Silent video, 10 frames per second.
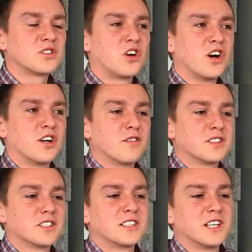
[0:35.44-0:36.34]
Started off
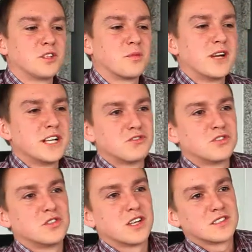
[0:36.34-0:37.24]
as a sales operator
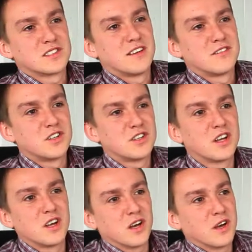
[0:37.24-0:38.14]
in 2007.
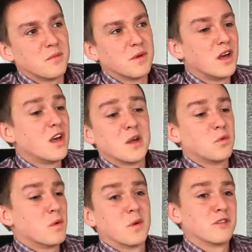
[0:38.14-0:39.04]
Um, then
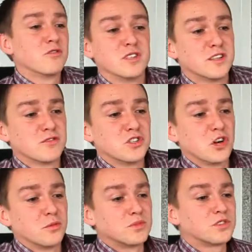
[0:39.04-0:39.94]
worked my way through the different
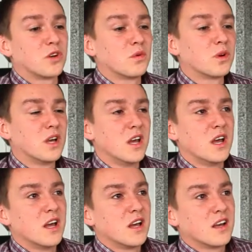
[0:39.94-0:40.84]
jobs. So
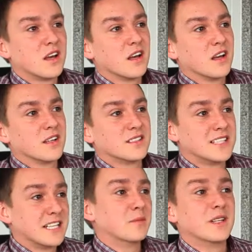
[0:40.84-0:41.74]
uh,
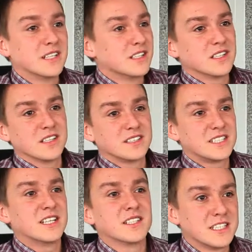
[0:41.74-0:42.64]
team leader,
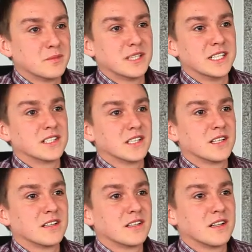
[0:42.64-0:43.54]
senior team
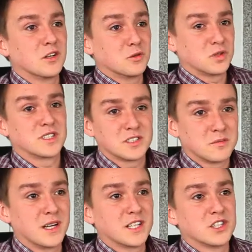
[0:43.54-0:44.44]
leader, and then up to
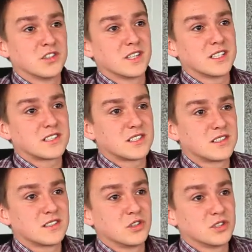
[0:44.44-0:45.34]
assistant manager at
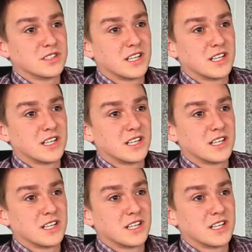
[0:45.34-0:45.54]
Alton